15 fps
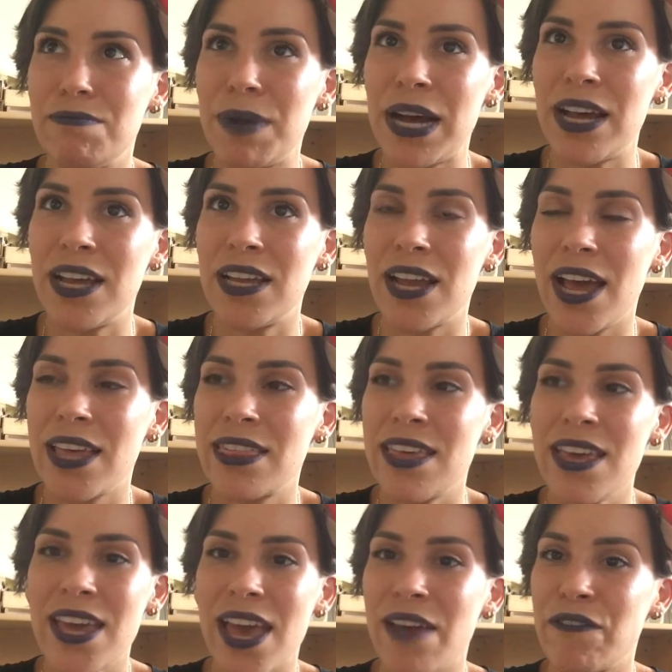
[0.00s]
But I
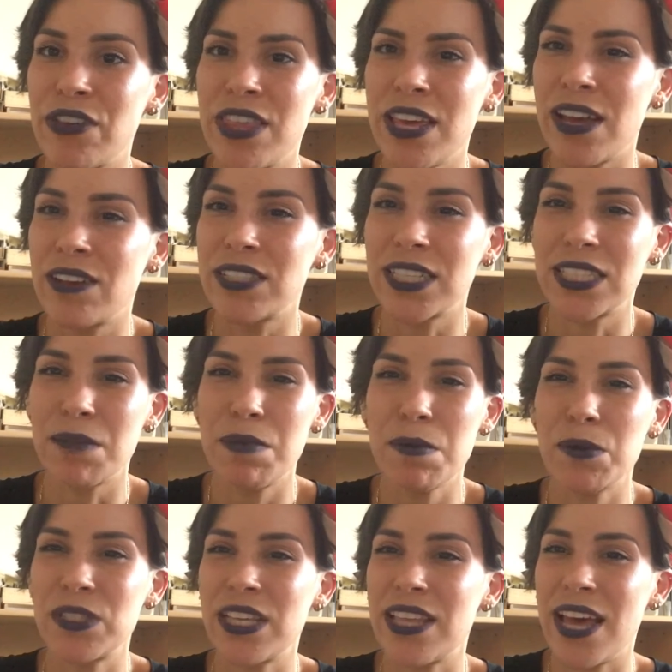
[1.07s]
think everything else, some
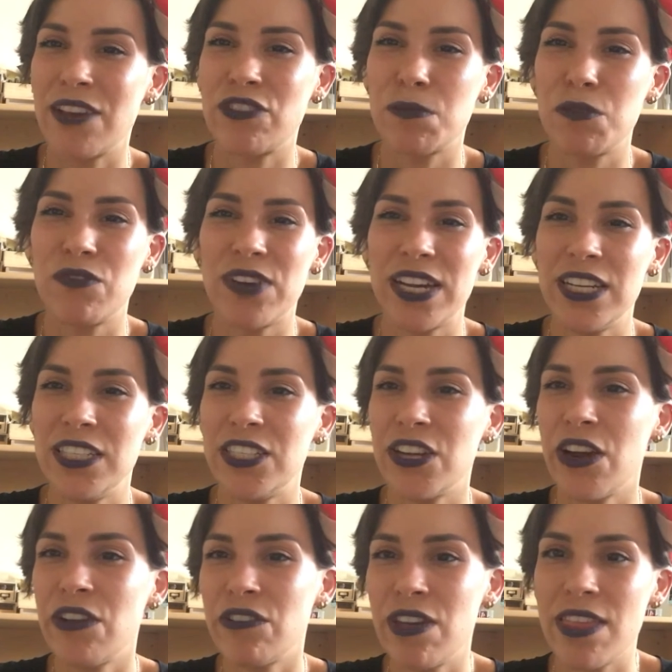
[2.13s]
people said they had trouble finding
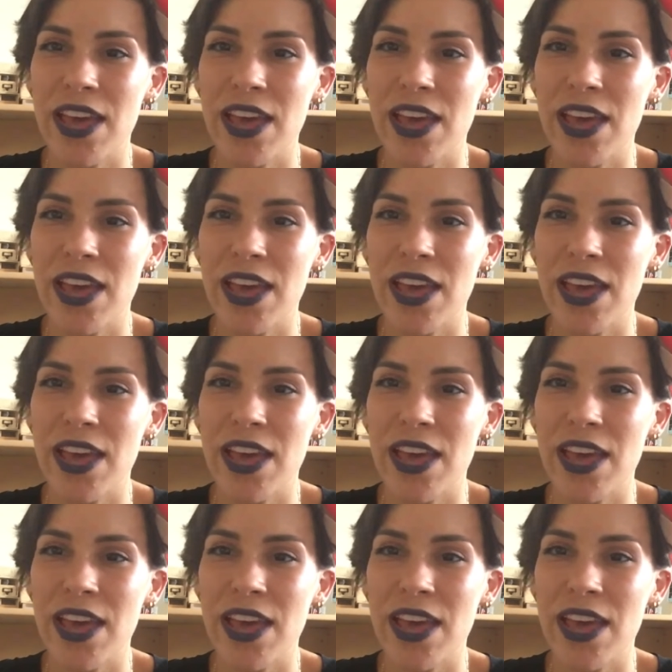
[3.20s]
deodorant,